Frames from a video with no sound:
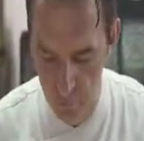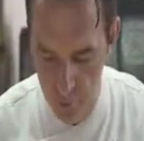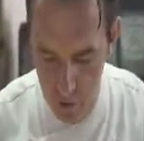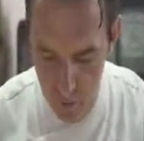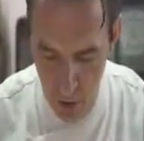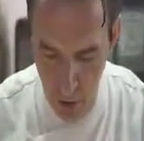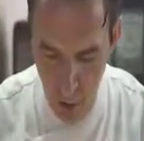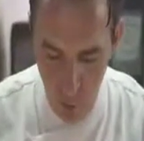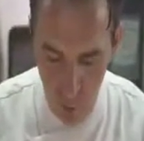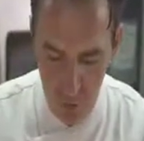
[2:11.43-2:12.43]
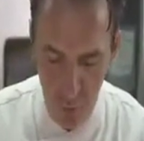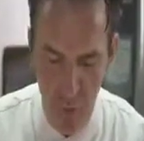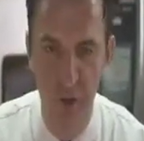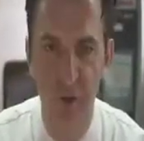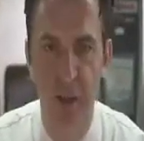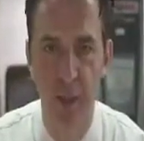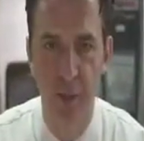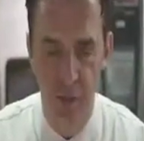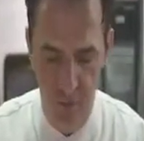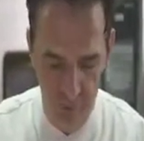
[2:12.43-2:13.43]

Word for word: We have our own spice mix.